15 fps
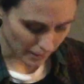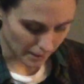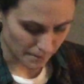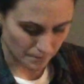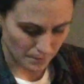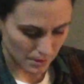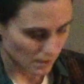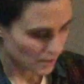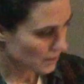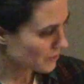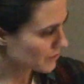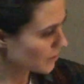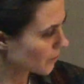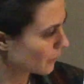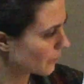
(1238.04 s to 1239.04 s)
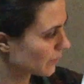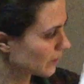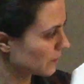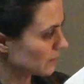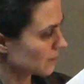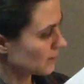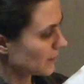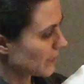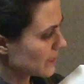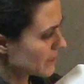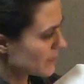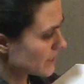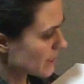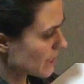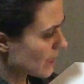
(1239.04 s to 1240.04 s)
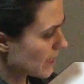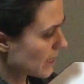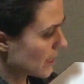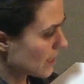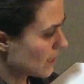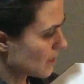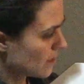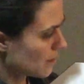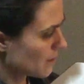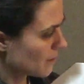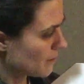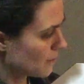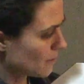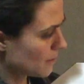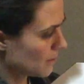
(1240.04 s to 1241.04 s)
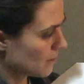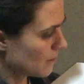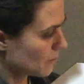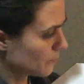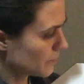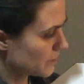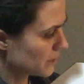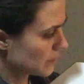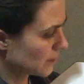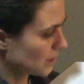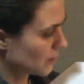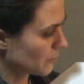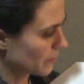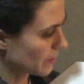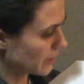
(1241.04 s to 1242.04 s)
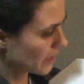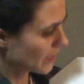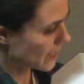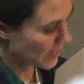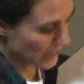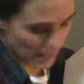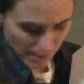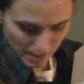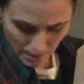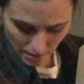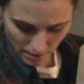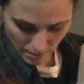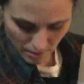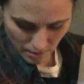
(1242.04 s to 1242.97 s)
right, so let's say we're dealing with A,